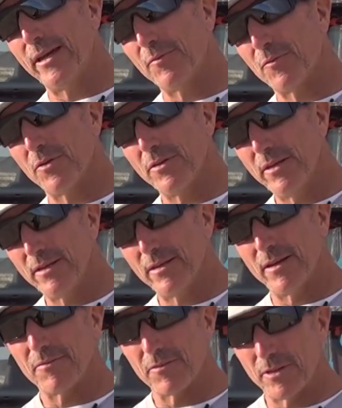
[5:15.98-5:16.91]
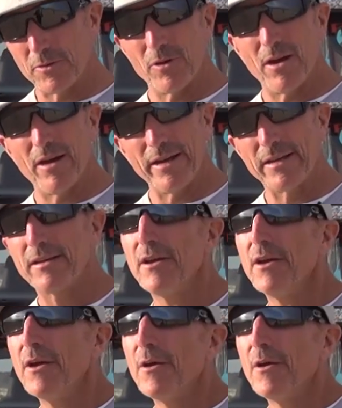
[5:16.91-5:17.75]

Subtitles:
again for the drawing,